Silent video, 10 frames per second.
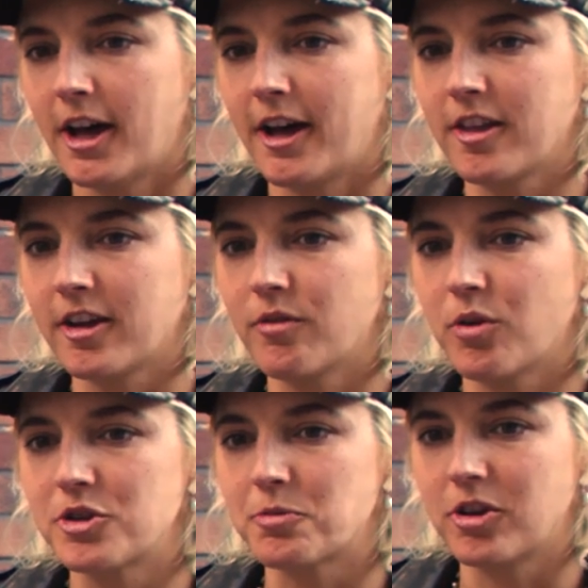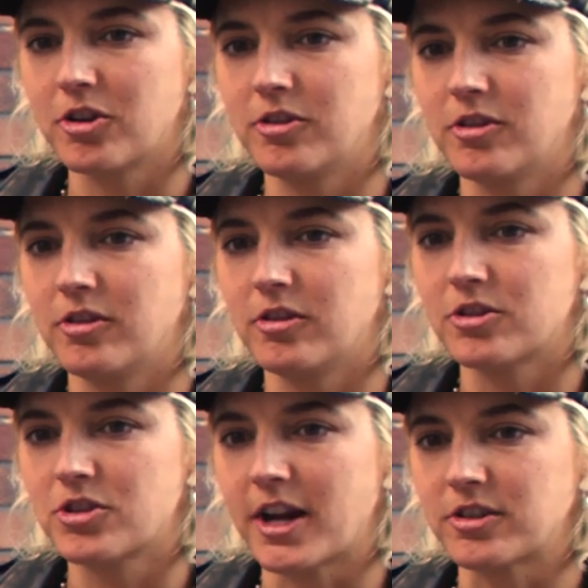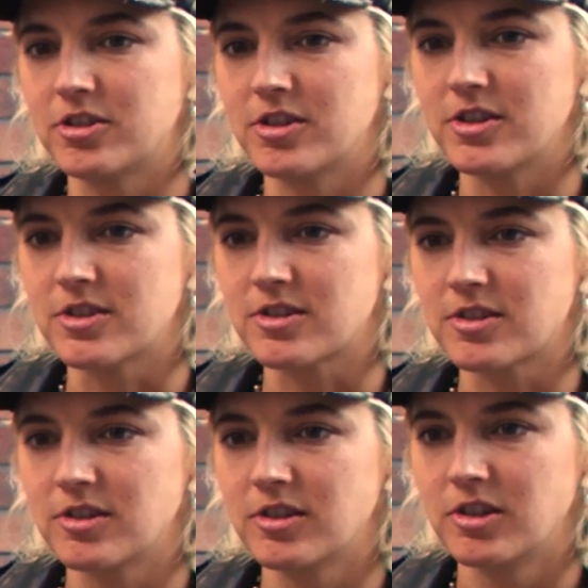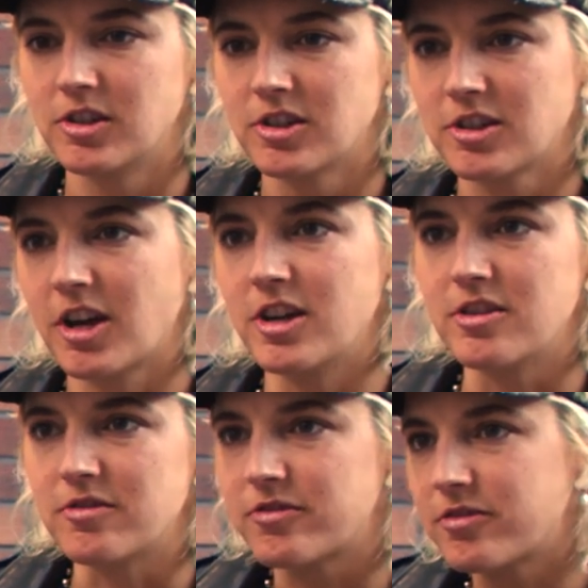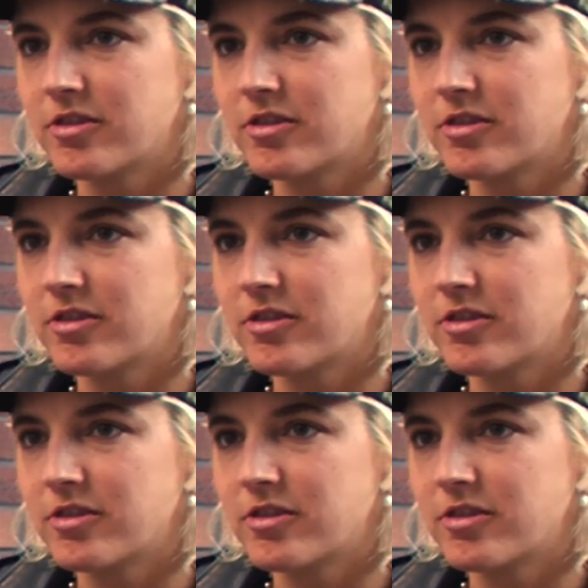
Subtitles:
I think I've always been attracted to this kind of